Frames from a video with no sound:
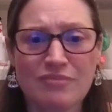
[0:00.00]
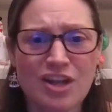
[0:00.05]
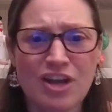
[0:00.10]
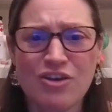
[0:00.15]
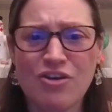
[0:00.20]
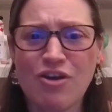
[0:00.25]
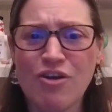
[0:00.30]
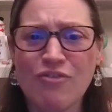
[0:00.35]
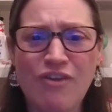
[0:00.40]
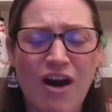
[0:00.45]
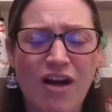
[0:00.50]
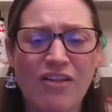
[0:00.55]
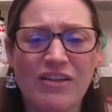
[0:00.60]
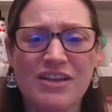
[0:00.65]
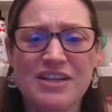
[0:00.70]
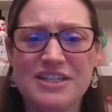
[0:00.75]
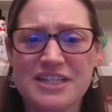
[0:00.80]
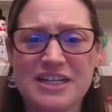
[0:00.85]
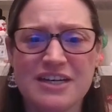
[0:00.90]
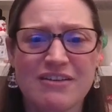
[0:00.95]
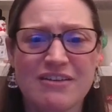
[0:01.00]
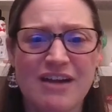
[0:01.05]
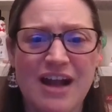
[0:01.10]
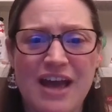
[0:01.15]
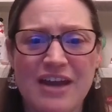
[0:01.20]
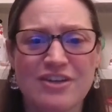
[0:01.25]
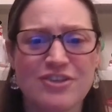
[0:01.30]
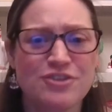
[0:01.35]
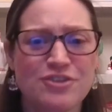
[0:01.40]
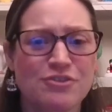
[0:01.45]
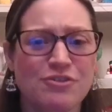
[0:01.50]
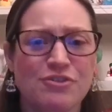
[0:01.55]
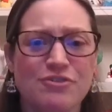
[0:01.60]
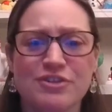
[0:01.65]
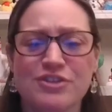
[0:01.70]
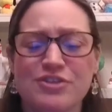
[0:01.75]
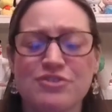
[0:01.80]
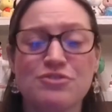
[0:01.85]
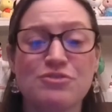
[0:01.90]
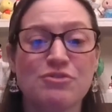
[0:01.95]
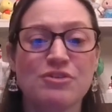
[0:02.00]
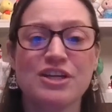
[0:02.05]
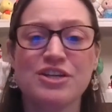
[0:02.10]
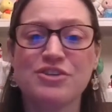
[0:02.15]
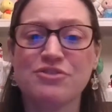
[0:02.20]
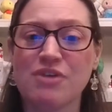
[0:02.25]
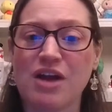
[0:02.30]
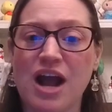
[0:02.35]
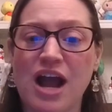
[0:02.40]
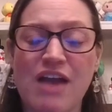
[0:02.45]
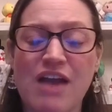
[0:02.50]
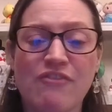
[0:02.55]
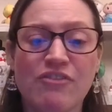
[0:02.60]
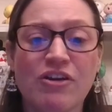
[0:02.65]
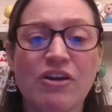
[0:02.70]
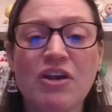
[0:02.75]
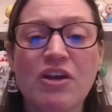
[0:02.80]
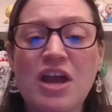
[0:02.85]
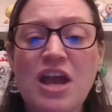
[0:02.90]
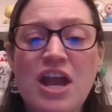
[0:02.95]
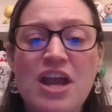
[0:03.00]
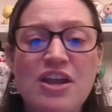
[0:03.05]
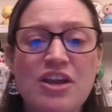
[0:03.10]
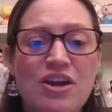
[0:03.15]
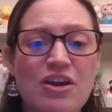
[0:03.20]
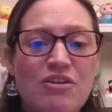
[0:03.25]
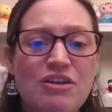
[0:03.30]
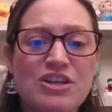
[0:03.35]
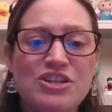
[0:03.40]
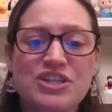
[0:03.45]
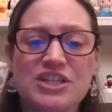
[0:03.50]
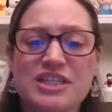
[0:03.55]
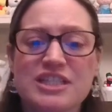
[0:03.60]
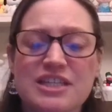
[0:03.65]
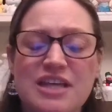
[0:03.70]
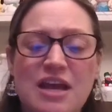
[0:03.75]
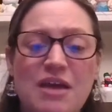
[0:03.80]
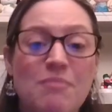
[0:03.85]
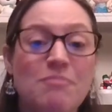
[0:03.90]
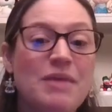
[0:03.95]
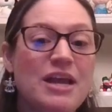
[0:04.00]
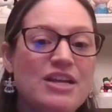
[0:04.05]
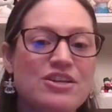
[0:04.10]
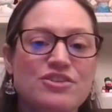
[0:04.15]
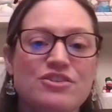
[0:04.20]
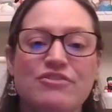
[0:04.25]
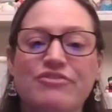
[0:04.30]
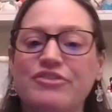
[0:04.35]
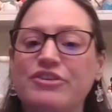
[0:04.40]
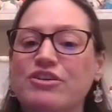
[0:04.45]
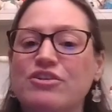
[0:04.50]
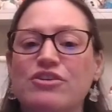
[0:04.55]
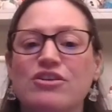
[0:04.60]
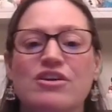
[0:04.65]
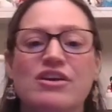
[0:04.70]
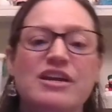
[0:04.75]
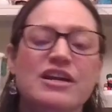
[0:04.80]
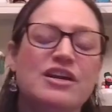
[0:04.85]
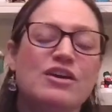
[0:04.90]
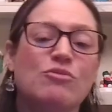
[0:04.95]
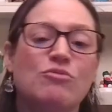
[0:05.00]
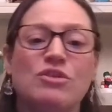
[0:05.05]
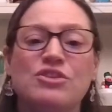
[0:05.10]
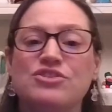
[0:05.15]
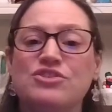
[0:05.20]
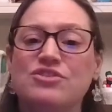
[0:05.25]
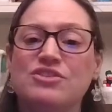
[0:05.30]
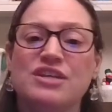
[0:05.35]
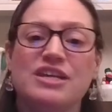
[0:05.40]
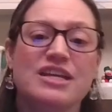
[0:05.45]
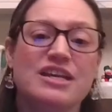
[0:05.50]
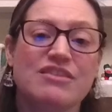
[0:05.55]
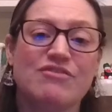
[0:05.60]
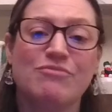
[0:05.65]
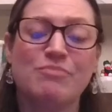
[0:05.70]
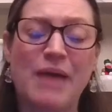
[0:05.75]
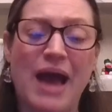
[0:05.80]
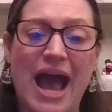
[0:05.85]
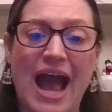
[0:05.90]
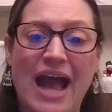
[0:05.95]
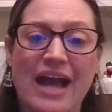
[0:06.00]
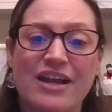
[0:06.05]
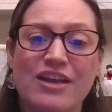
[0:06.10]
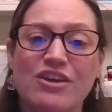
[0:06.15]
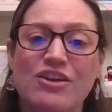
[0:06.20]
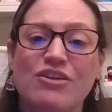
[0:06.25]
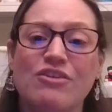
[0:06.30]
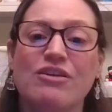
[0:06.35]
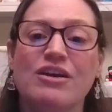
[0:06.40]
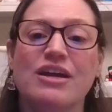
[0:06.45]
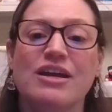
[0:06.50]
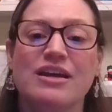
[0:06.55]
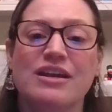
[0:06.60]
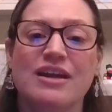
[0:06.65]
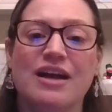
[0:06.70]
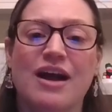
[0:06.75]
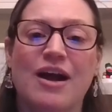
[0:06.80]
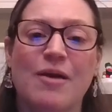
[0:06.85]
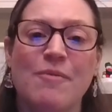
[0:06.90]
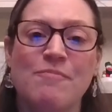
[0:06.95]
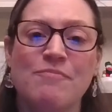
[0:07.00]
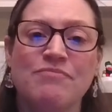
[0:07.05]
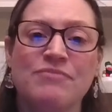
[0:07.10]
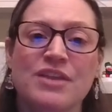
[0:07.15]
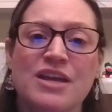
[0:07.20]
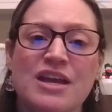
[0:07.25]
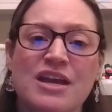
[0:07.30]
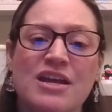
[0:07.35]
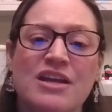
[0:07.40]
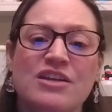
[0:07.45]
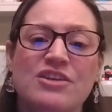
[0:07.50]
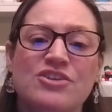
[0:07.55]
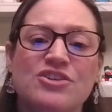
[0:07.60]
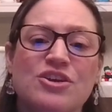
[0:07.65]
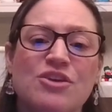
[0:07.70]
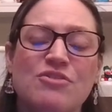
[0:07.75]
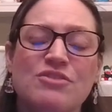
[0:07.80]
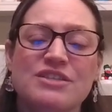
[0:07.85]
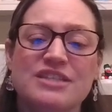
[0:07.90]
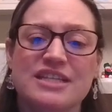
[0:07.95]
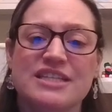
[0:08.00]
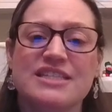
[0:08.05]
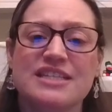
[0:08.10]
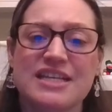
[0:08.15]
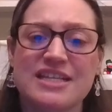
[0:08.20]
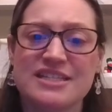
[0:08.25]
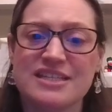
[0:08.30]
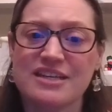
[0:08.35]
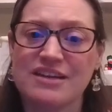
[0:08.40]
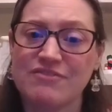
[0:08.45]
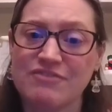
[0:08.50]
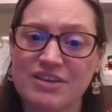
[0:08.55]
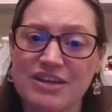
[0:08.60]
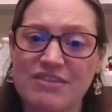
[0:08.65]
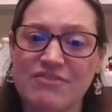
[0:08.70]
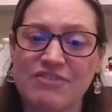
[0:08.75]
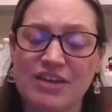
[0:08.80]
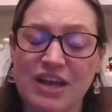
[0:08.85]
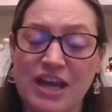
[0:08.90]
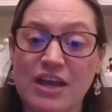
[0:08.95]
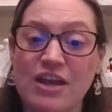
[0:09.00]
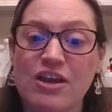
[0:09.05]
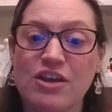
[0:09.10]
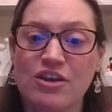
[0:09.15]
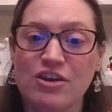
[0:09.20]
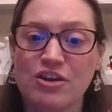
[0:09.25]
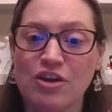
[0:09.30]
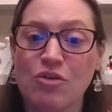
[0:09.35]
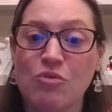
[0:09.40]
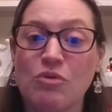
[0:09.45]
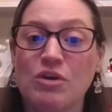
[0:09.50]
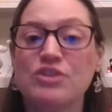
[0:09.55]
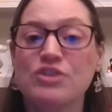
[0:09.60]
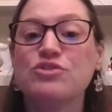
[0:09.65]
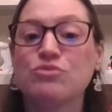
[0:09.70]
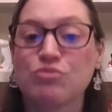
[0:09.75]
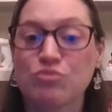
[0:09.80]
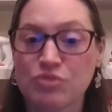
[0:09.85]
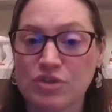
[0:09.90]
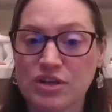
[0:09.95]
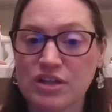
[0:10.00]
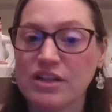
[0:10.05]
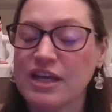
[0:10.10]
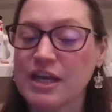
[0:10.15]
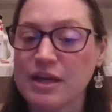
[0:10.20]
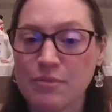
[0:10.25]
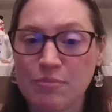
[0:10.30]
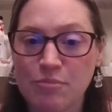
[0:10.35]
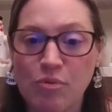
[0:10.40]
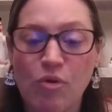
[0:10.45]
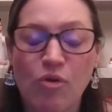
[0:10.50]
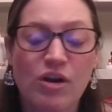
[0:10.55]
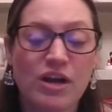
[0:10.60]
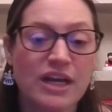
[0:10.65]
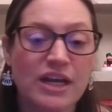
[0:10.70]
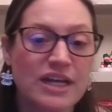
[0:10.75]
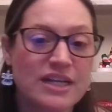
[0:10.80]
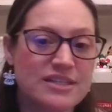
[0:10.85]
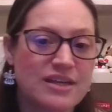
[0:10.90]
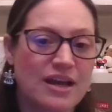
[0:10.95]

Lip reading: go volunteer at a children's toy drive, or, it makes you feel good, and it wants you to give back. It shows the season of giving, what's really important.